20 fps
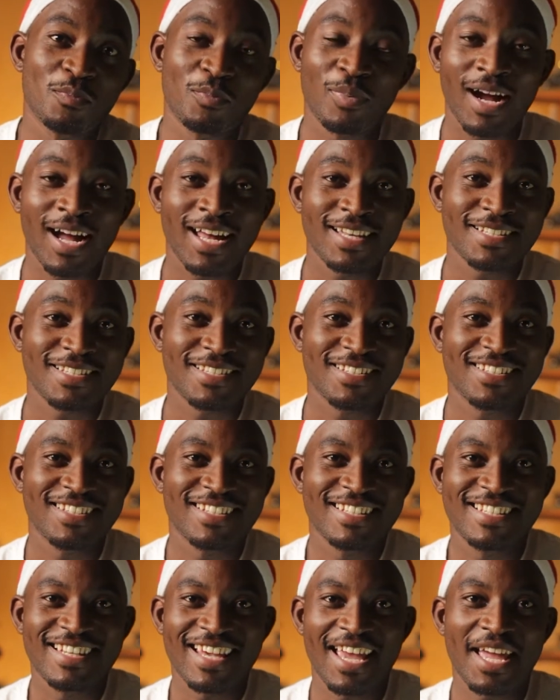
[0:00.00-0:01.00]
But
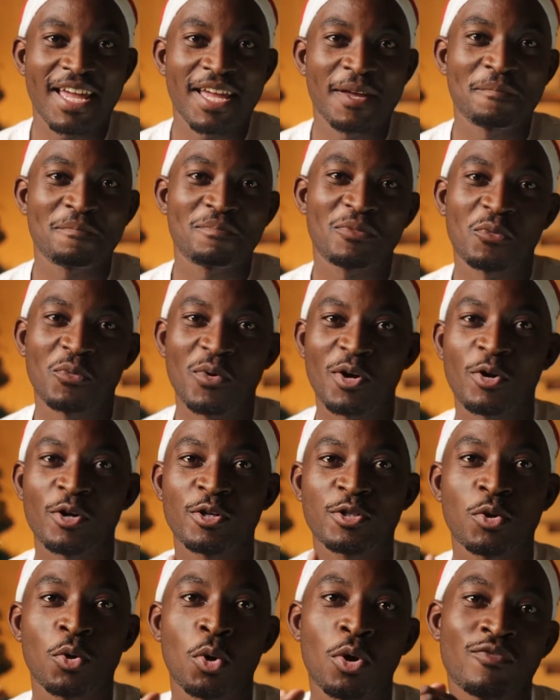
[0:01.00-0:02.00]
today we're going
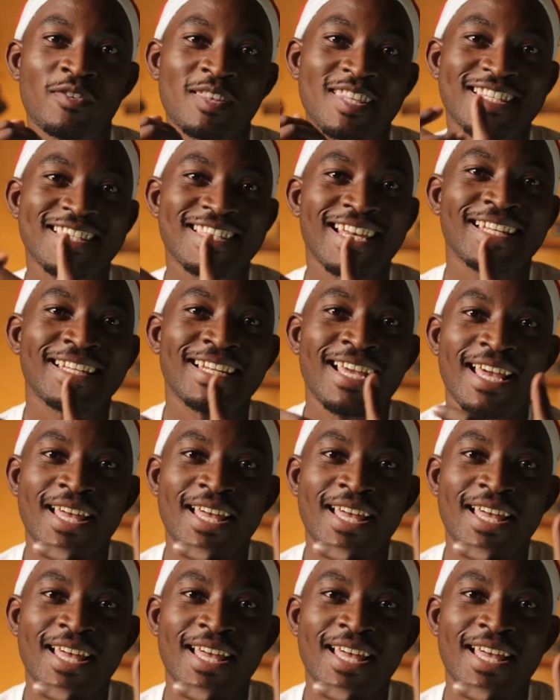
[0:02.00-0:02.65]
to go over the set